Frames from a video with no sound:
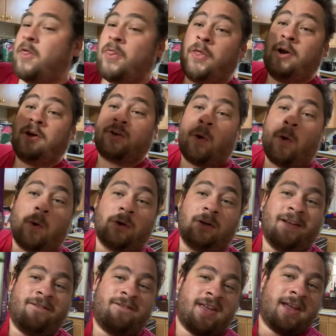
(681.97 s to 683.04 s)
They're
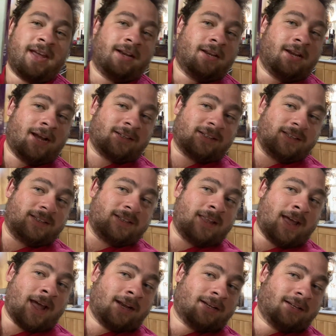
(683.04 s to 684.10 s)
totally vegan. You guys can see
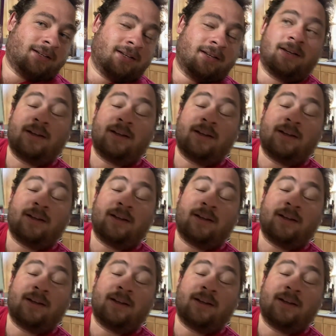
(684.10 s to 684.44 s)
that.